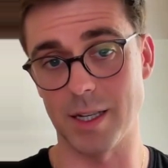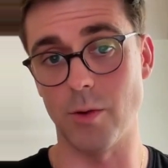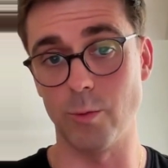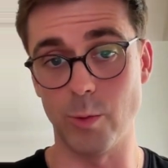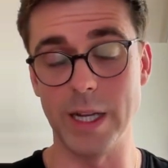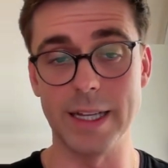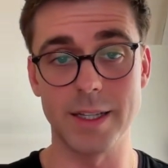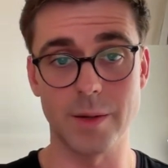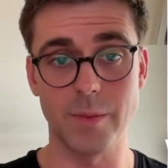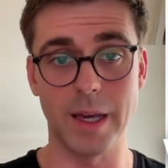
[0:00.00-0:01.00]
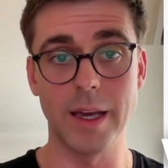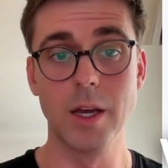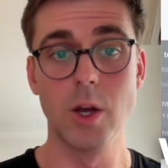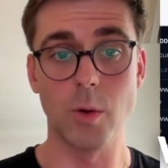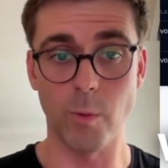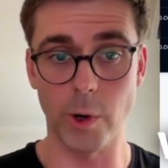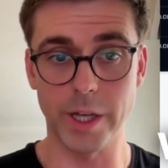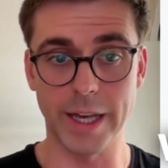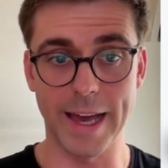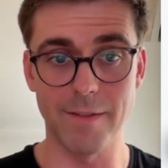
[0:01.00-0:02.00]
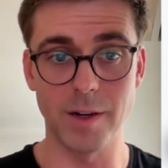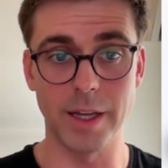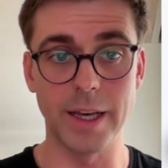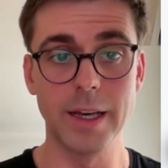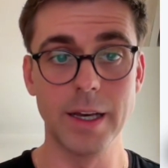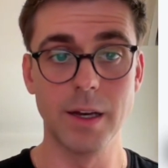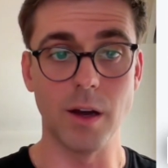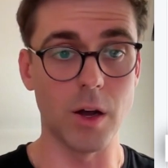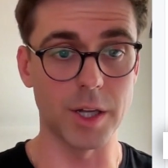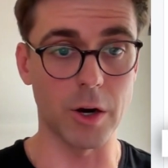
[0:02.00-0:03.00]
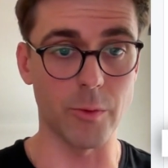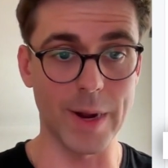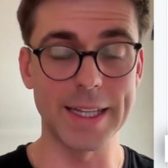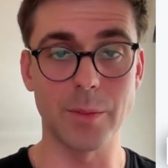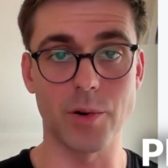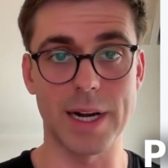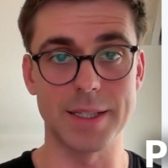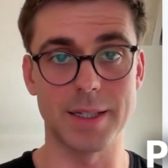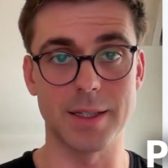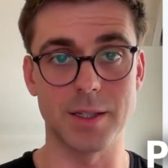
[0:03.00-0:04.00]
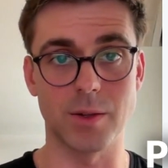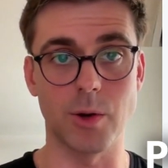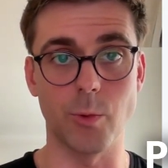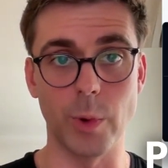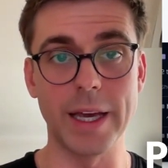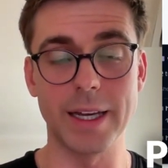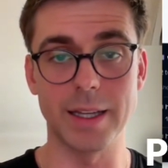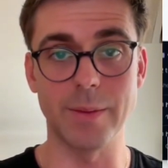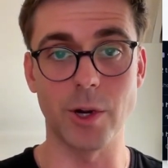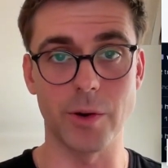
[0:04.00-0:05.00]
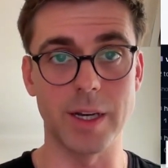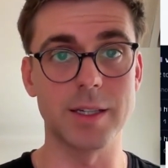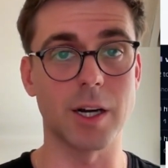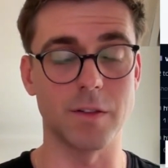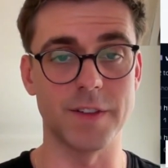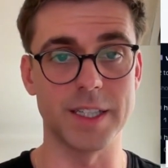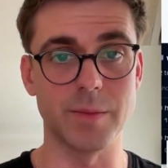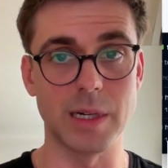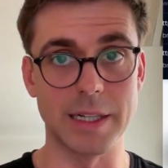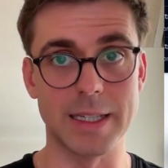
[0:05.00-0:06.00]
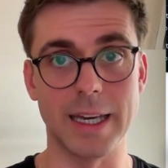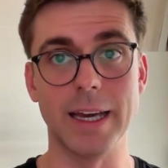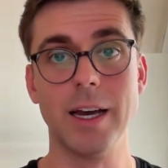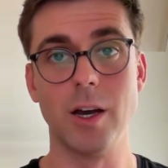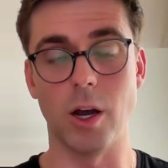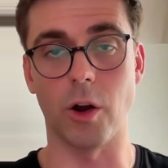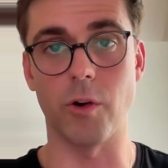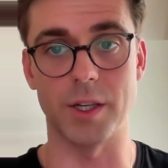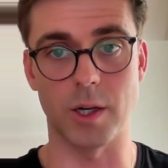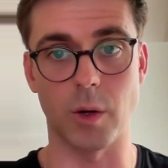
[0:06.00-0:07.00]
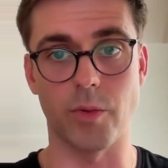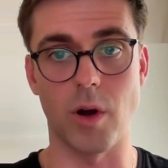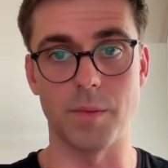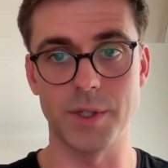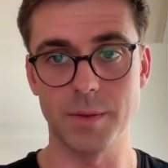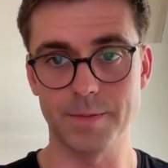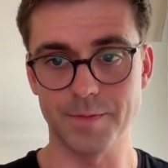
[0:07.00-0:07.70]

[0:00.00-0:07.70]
that we need to be working heavily on our Reddit presence so that we can increase our visibility across our prompts.